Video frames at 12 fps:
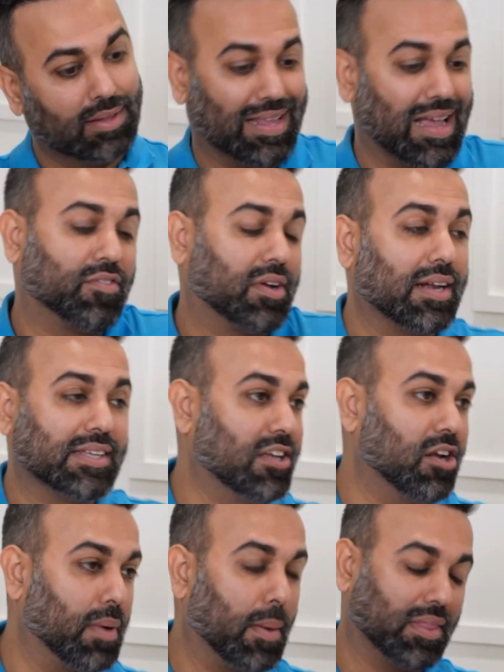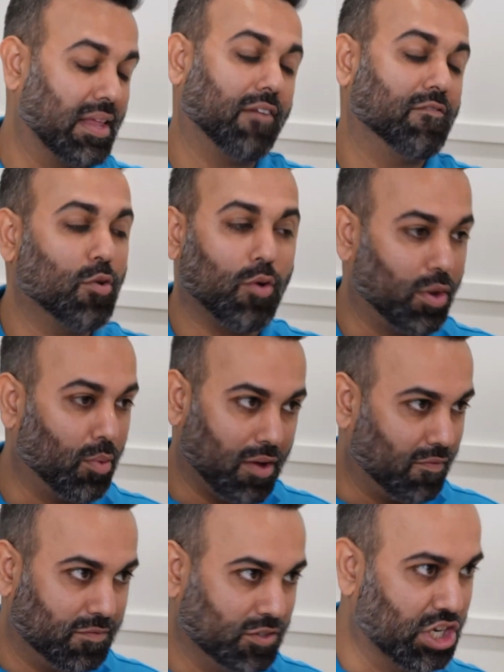They have to kind of see it on paper. They have no other way
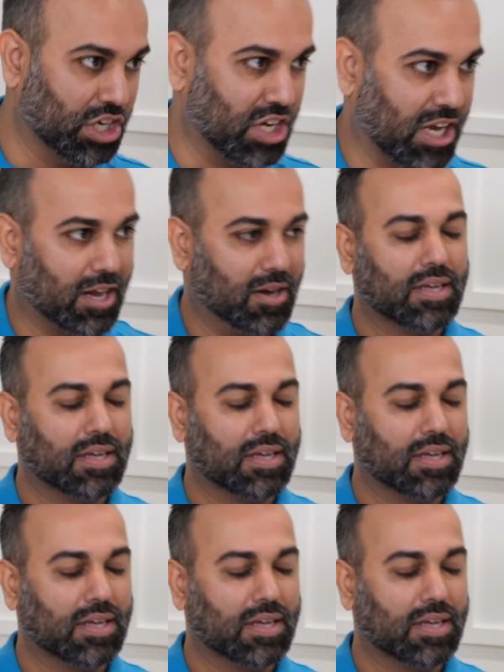of judging it.